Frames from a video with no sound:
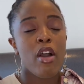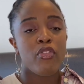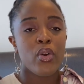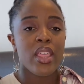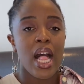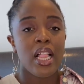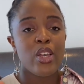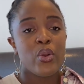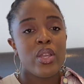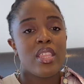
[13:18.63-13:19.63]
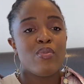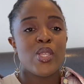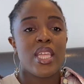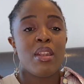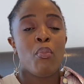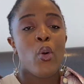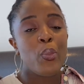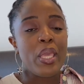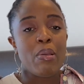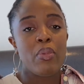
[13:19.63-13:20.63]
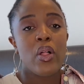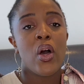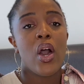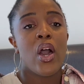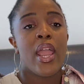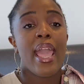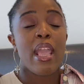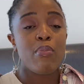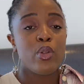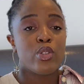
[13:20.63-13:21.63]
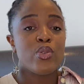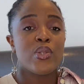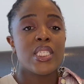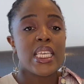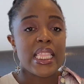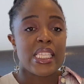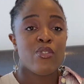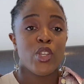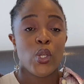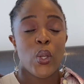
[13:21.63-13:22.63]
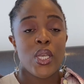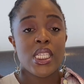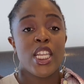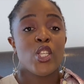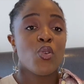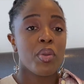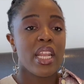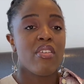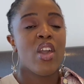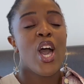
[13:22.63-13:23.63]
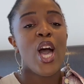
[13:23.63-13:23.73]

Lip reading: for the algorithm so that more people are able to see this video, because I do believe